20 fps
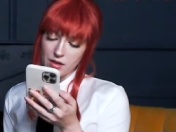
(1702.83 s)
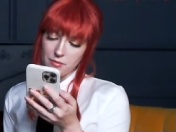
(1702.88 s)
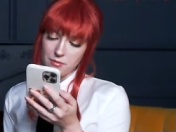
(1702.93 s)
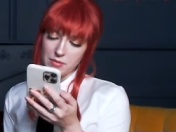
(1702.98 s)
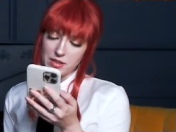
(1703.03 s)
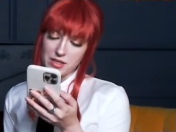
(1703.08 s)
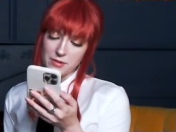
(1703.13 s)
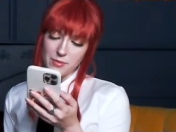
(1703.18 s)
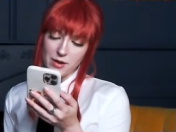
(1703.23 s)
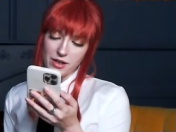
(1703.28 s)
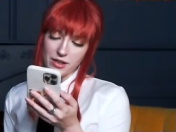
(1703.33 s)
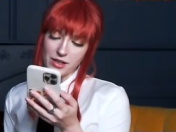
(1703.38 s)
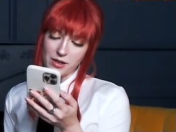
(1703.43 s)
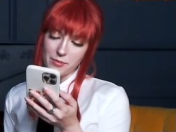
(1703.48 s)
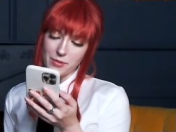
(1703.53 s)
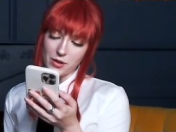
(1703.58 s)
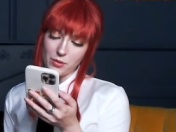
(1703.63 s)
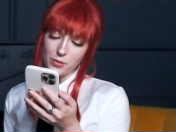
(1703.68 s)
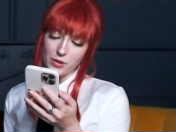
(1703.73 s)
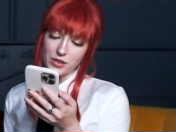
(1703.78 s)
Miss
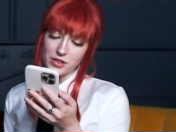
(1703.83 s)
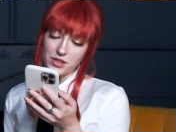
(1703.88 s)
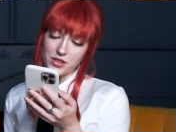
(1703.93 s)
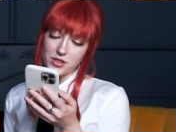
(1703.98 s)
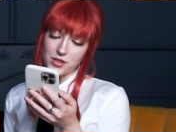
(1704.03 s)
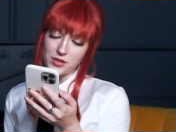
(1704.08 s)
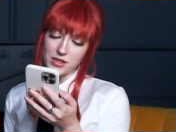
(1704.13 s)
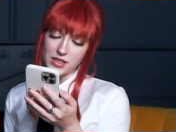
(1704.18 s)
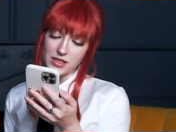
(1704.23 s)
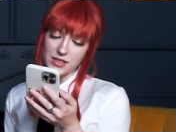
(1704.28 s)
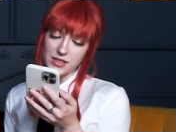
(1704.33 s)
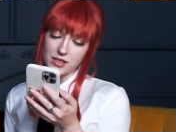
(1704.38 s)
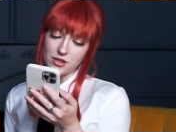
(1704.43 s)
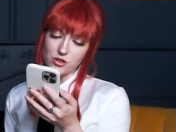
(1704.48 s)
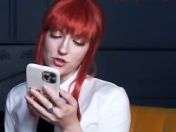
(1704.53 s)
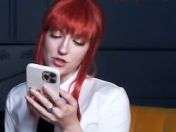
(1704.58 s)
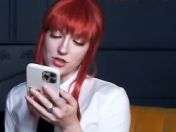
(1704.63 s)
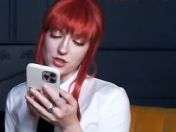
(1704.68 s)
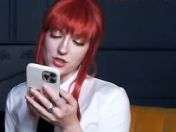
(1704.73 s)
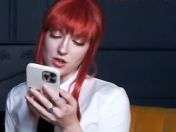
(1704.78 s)
Makima, where did you get such
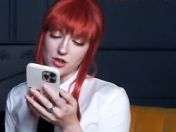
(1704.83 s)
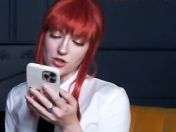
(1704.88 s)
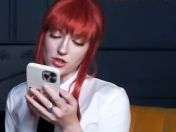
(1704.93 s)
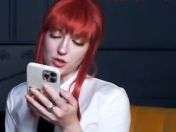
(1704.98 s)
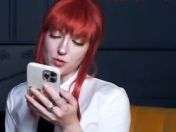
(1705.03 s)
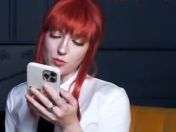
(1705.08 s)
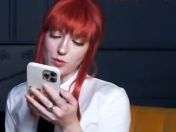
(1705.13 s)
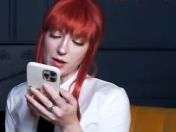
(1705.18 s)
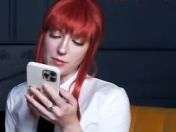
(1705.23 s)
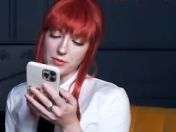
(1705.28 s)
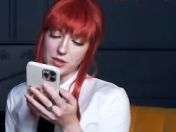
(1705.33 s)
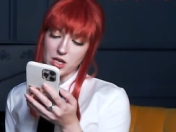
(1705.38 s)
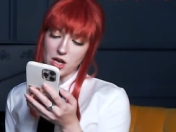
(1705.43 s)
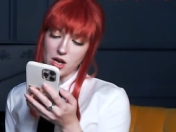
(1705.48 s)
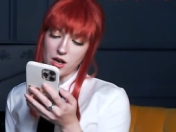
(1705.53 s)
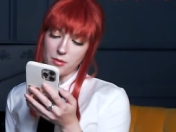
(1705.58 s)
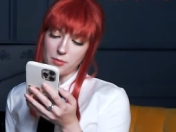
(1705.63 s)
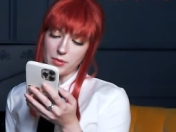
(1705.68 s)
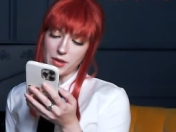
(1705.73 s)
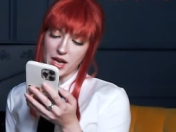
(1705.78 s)
a starch wipe
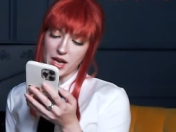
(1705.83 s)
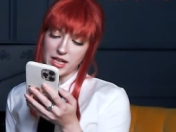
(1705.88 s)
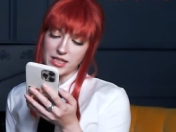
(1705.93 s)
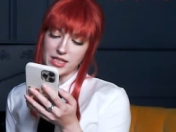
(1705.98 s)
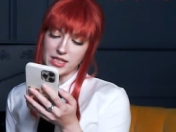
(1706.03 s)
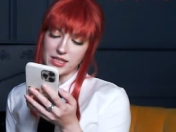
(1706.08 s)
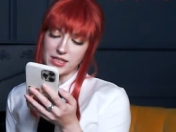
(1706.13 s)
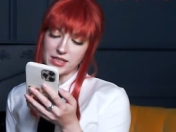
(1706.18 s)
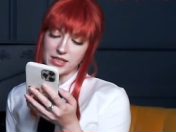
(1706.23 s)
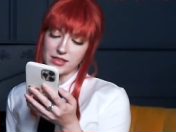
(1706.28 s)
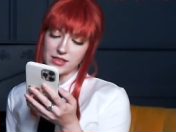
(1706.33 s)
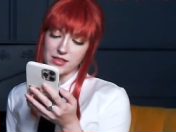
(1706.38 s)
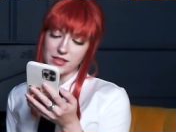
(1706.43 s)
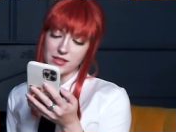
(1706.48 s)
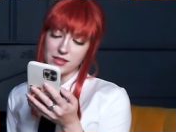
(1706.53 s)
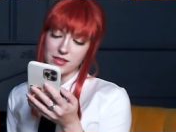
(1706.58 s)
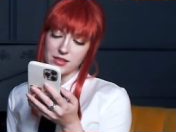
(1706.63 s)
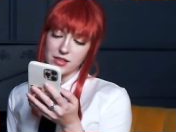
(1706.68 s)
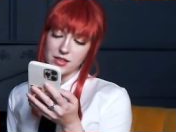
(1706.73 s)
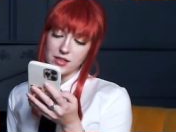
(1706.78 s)
top? I need it.
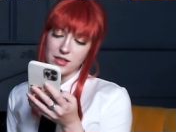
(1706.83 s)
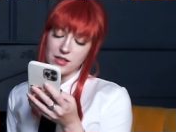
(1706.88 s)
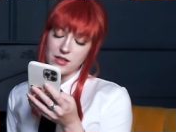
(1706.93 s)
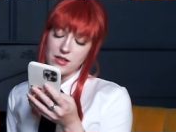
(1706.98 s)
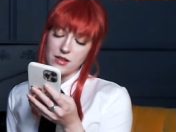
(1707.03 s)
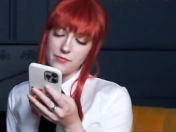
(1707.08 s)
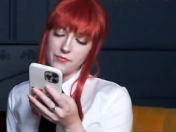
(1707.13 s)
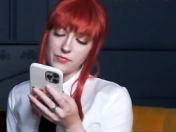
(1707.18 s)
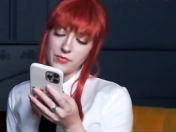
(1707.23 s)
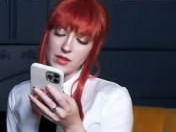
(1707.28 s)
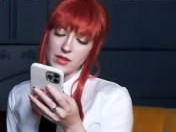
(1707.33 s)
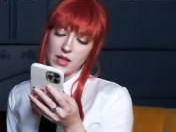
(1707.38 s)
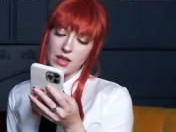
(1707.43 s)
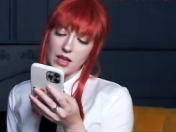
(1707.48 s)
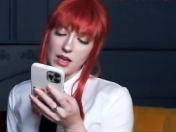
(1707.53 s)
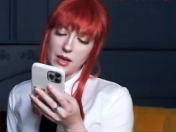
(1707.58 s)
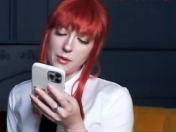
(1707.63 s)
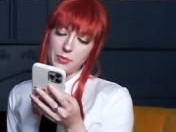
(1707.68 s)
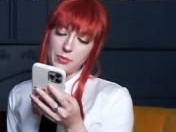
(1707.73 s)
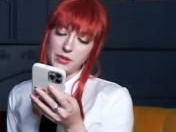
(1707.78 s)

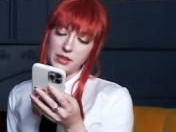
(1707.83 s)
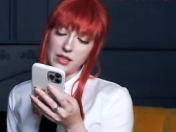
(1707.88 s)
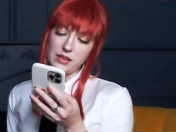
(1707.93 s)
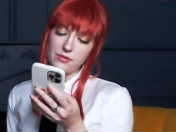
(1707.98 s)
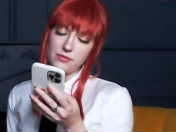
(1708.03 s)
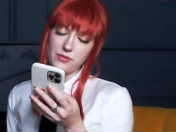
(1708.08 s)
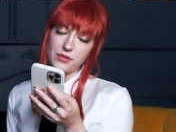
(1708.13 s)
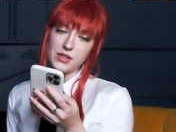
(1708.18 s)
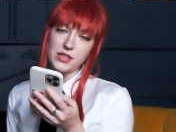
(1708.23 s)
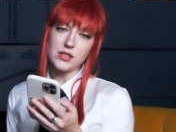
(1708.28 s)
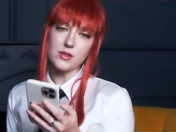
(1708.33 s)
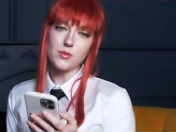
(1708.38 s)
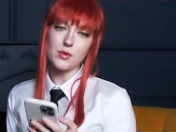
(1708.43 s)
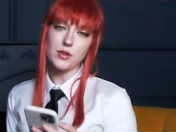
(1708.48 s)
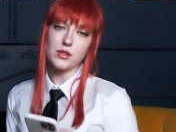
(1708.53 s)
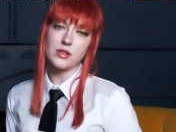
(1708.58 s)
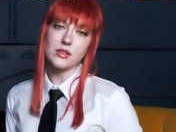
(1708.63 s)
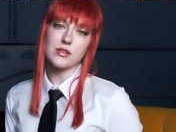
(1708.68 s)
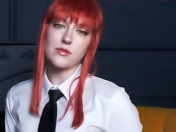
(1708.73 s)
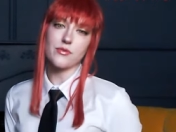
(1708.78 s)
I believe this
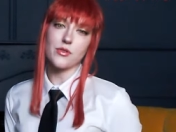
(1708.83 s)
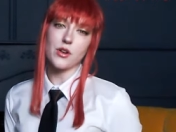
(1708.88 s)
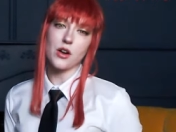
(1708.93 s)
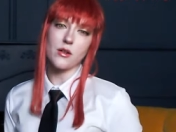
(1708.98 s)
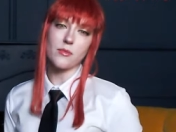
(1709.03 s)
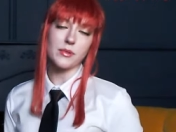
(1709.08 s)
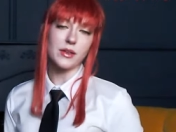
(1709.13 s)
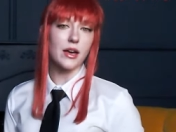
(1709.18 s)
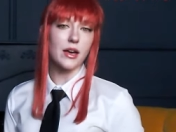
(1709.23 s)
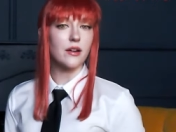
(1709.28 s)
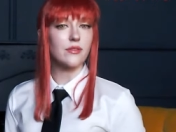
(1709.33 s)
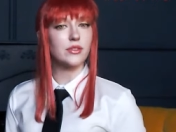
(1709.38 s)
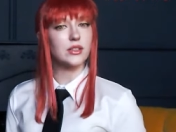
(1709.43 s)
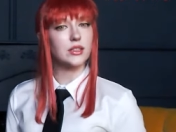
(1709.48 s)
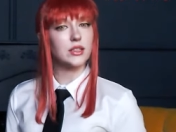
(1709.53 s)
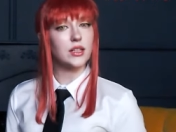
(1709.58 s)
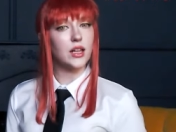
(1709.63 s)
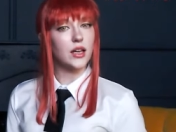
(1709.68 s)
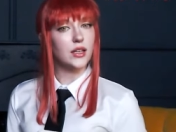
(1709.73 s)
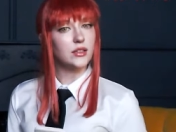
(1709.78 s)
one's from Calvin
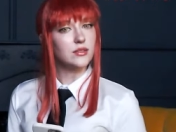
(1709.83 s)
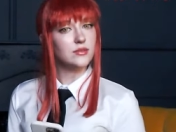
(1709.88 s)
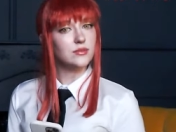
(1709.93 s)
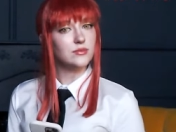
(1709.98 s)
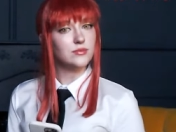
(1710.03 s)
Klein.